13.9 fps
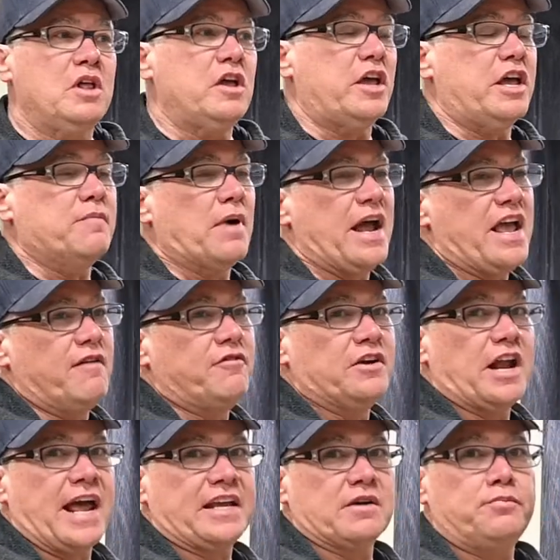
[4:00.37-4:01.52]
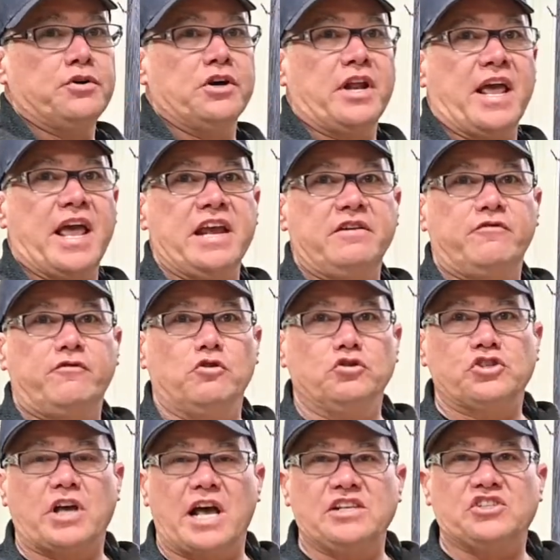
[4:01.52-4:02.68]
In my oven, I can put 8
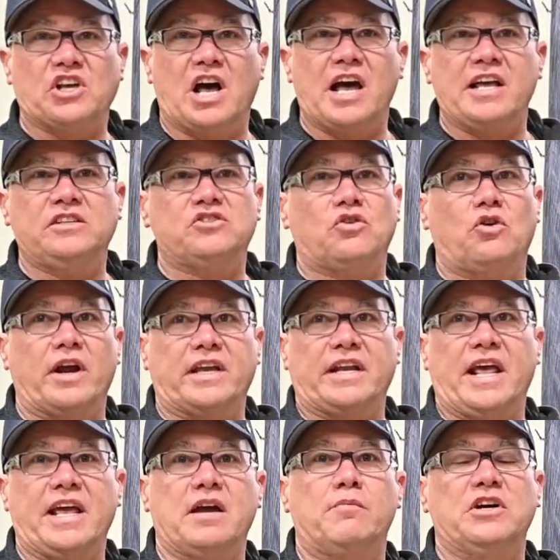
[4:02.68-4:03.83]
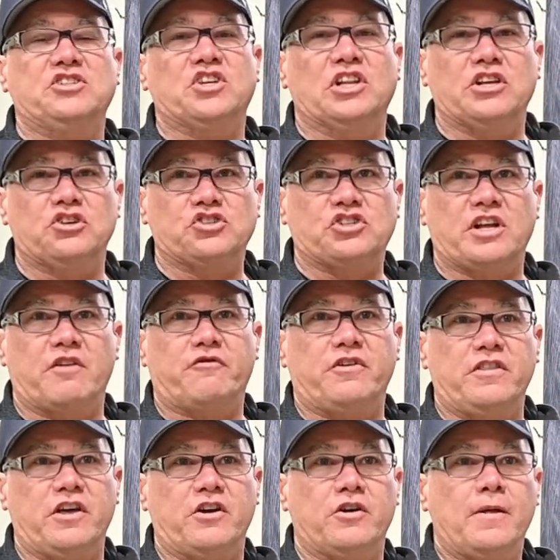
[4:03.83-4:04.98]
full-size signs, or I can hang a bunch of little stuff
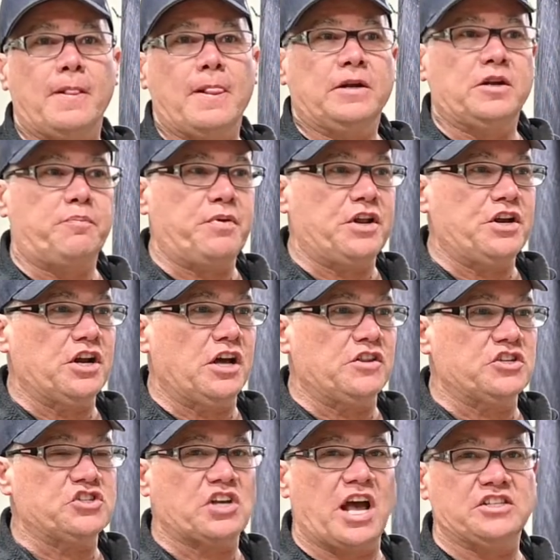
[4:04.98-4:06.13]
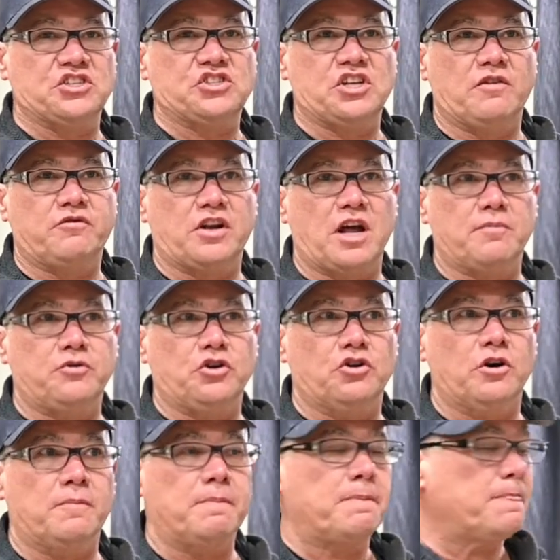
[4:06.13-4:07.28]
in there, depending on the size of stuff that I'm
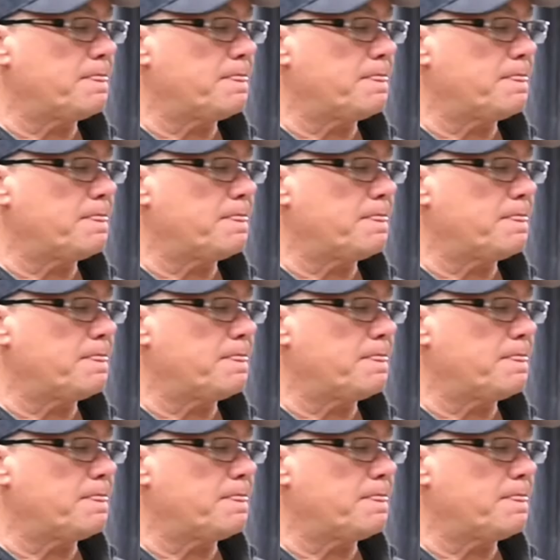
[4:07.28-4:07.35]
doing.